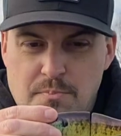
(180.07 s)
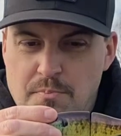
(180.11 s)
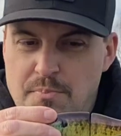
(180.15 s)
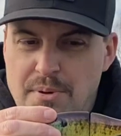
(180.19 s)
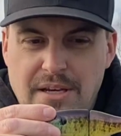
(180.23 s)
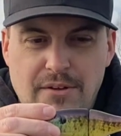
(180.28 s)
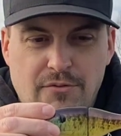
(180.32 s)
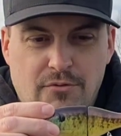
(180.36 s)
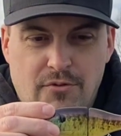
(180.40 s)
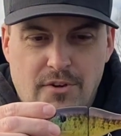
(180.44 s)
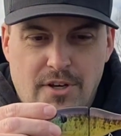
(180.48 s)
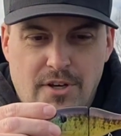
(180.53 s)

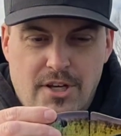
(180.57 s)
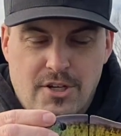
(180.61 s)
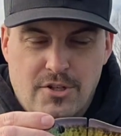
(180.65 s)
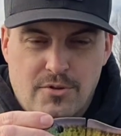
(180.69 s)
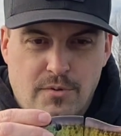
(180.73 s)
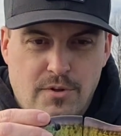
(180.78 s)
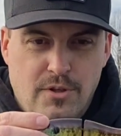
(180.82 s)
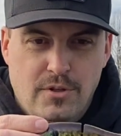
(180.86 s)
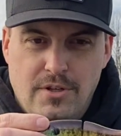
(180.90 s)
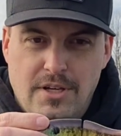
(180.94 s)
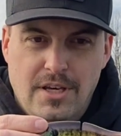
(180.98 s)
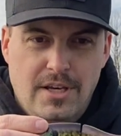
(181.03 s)
big fish,
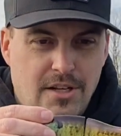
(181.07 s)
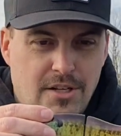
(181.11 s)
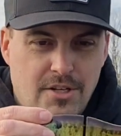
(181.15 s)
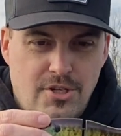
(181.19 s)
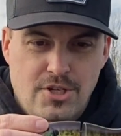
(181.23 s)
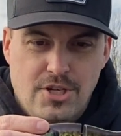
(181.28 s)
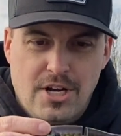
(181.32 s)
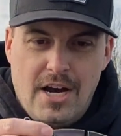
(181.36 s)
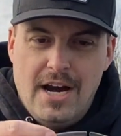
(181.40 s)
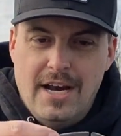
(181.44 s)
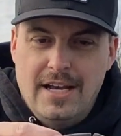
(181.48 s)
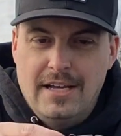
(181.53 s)
when you get a
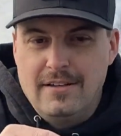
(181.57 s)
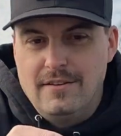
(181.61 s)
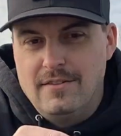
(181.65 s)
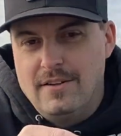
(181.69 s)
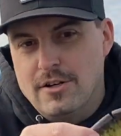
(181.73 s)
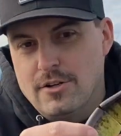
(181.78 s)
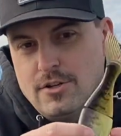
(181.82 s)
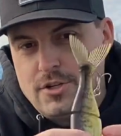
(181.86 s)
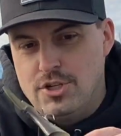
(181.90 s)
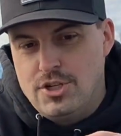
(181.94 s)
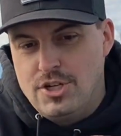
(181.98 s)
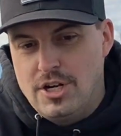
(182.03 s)
giant and
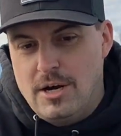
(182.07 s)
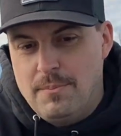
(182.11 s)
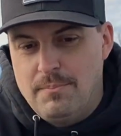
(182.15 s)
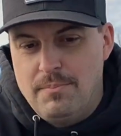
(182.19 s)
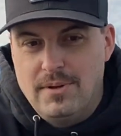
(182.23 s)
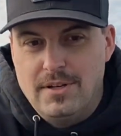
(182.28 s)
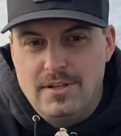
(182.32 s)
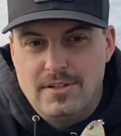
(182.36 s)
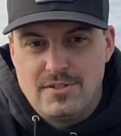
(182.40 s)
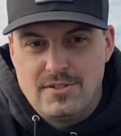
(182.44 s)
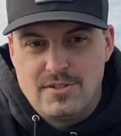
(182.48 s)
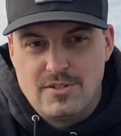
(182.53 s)
they're jumping and